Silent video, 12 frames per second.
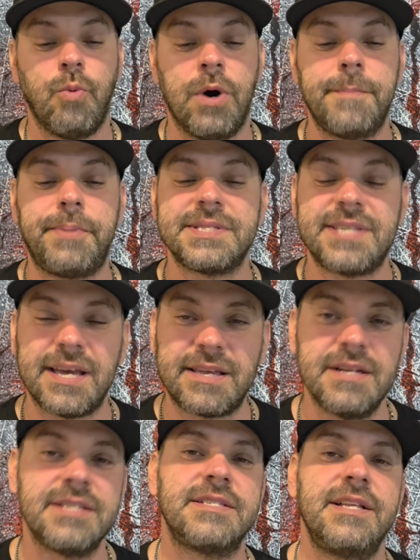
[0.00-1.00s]
One
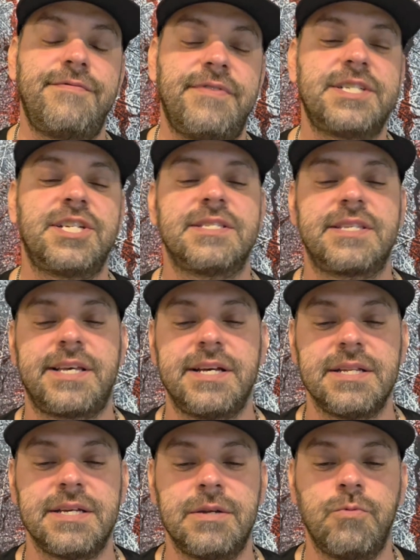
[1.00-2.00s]
particularly vicious
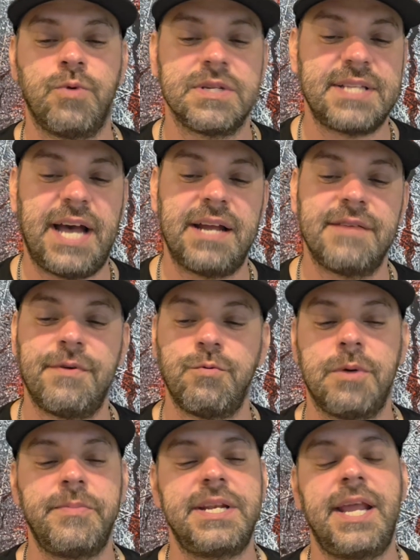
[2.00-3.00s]
killing was that of a
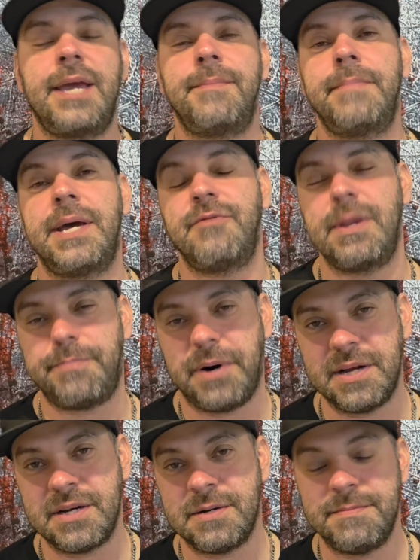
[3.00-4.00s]
woman named Mary
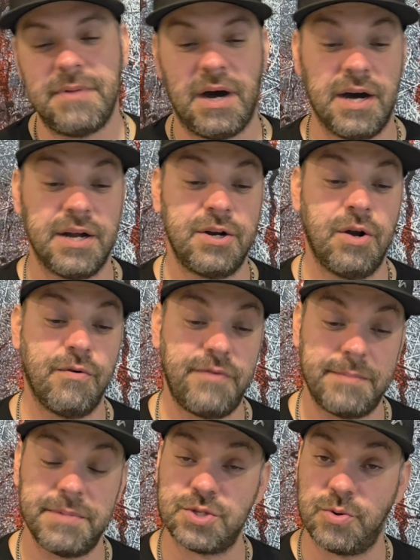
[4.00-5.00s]
Putnam on
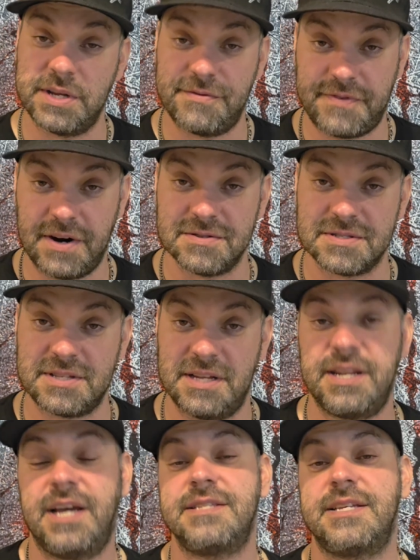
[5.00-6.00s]
November 21st
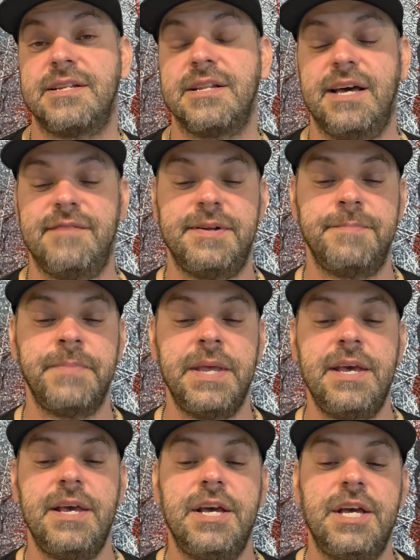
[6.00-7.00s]
in 1911.
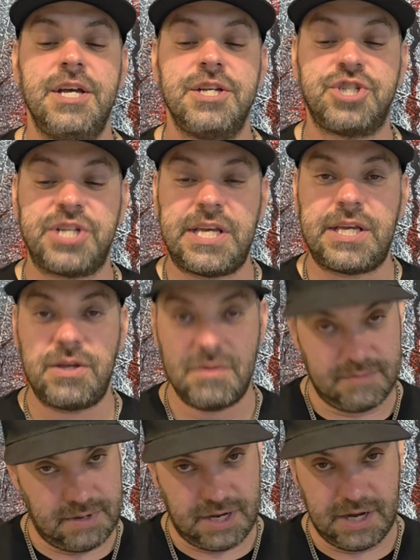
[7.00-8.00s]
She,
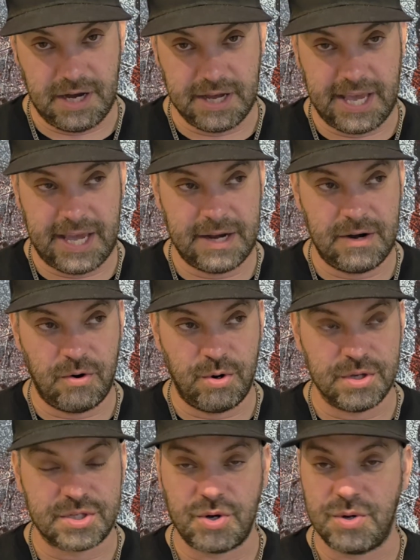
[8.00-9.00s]
again,
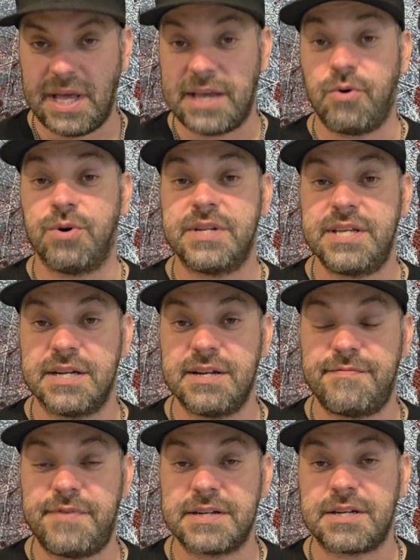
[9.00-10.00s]
also like all the
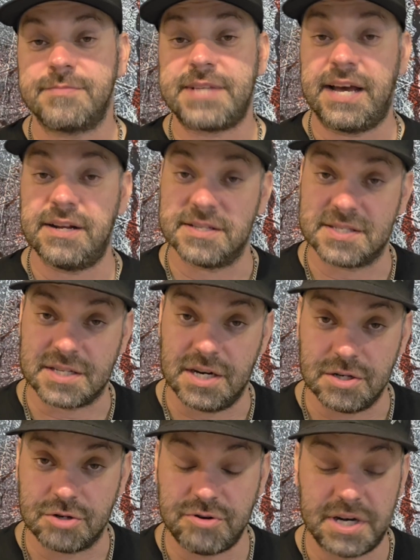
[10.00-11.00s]
other victims, had her
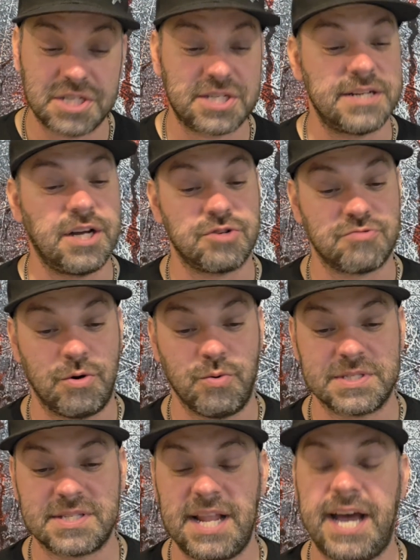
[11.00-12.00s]
skull crushed and her throat
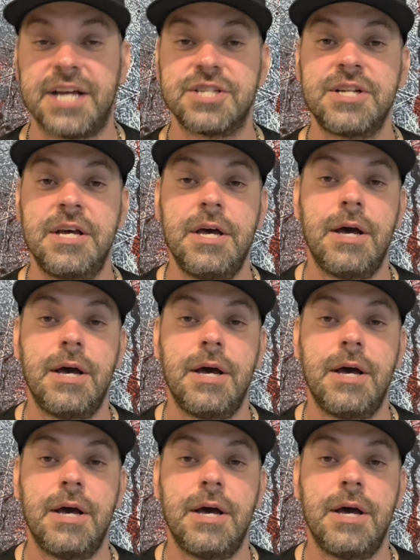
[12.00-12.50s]
was slashed.